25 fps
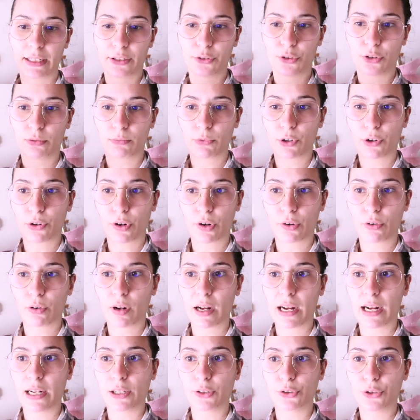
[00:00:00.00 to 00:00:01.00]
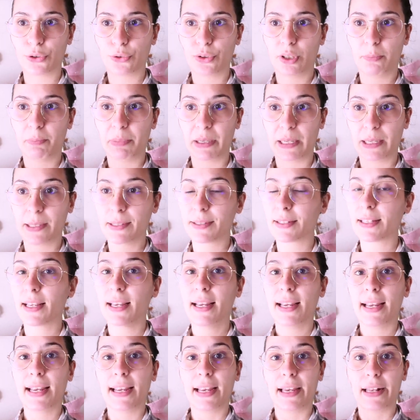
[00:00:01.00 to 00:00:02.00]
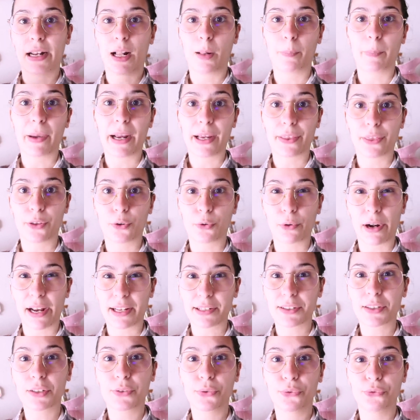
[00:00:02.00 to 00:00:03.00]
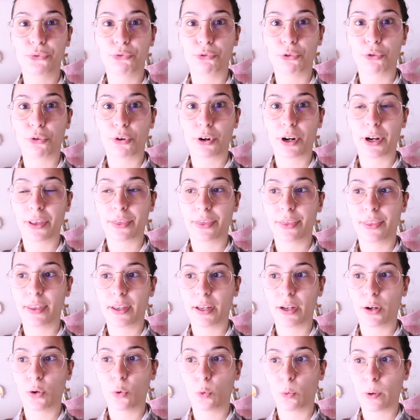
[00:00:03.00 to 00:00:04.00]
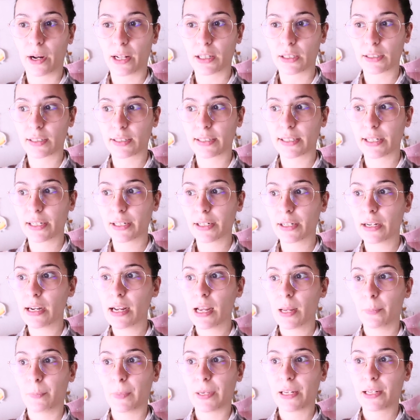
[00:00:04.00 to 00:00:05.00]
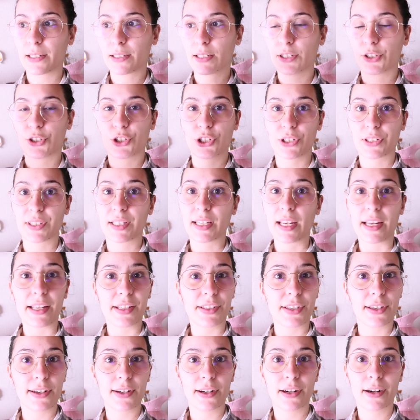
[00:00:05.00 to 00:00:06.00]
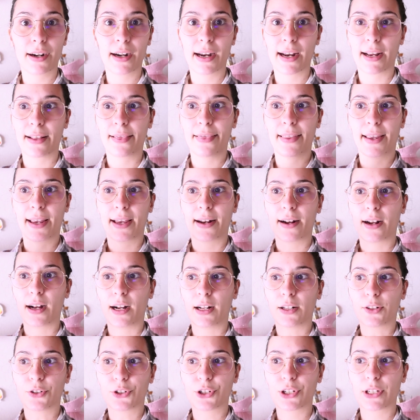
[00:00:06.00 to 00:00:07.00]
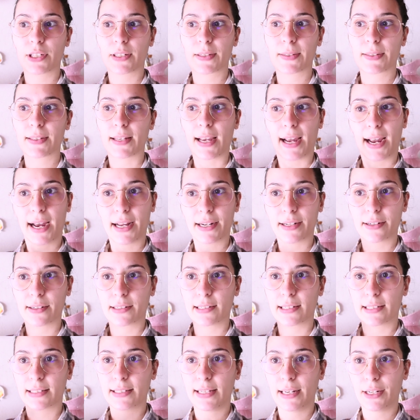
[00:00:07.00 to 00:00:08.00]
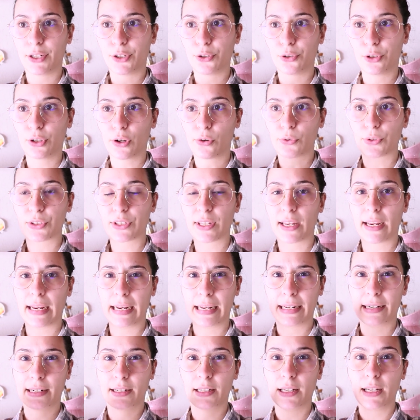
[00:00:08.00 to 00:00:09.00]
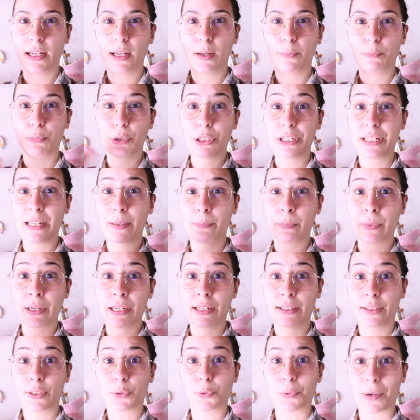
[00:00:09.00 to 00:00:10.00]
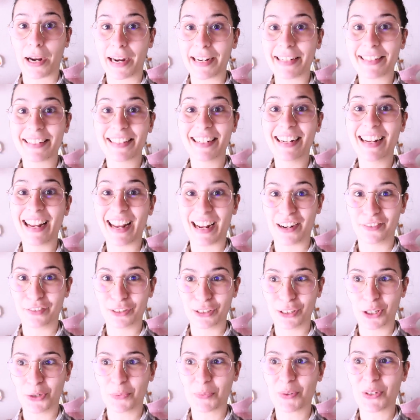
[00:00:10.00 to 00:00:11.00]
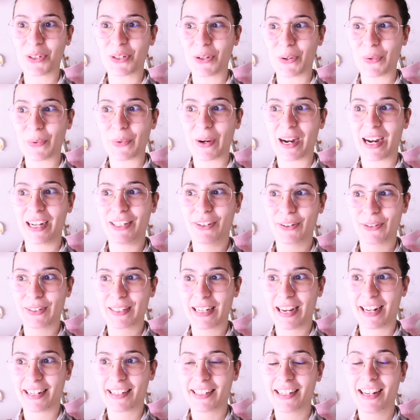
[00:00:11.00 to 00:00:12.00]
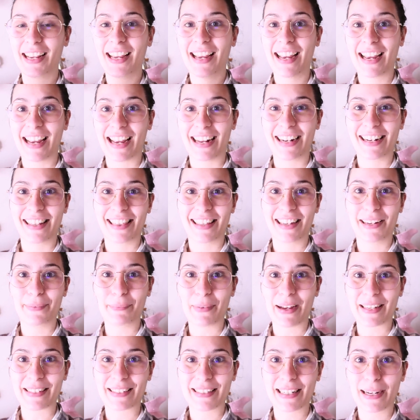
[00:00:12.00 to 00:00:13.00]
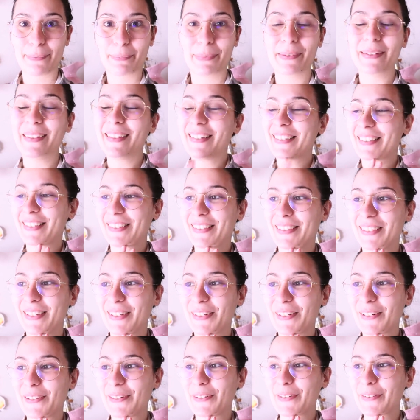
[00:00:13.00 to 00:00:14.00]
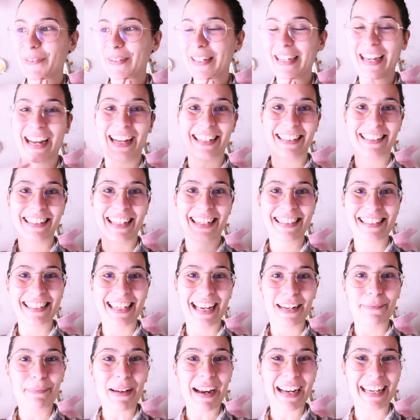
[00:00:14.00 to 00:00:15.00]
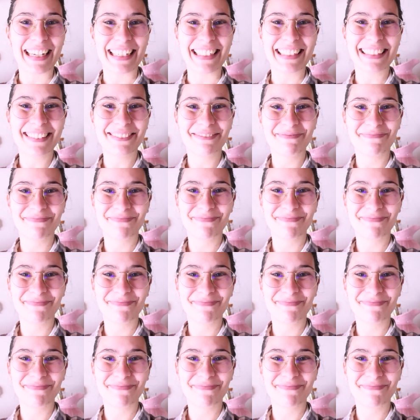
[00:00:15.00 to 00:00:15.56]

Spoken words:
then tomorrow I'll do the pins and I'll pack the rest for the whale tier because it's just easier, and then I'll just add the thank you notes and put them in the right envelope so I don't get anything messed up. So yeah, let's get packing.